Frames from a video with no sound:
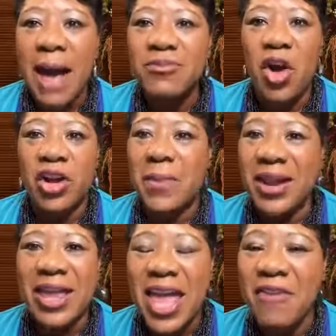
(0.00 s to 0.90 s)
I'm
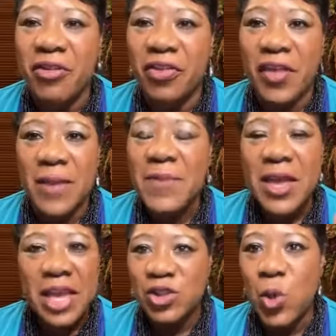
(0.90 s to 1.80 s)
talking about
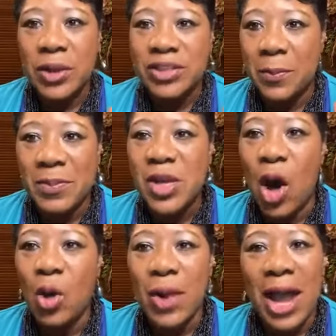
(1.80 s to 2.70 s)
everything is going to
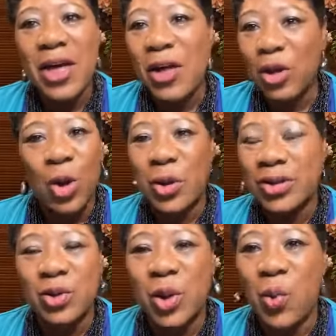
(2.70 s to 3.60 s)
be all right. The
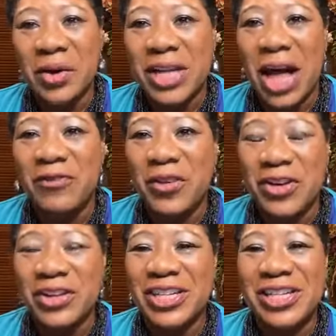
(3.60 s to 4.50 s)
Lord is going to work it out
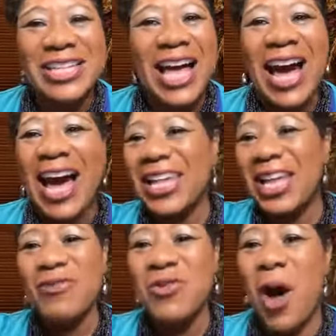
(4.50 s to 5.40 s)
for your good.
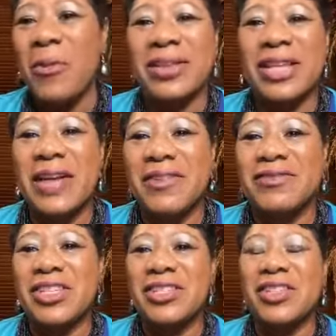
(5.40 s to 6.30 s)
I love you all with the
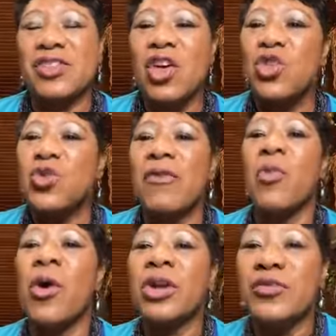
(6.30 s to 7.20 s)
love of Jesus. You
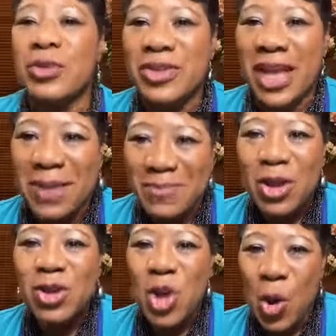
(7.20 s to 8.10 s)
have a wonderful day.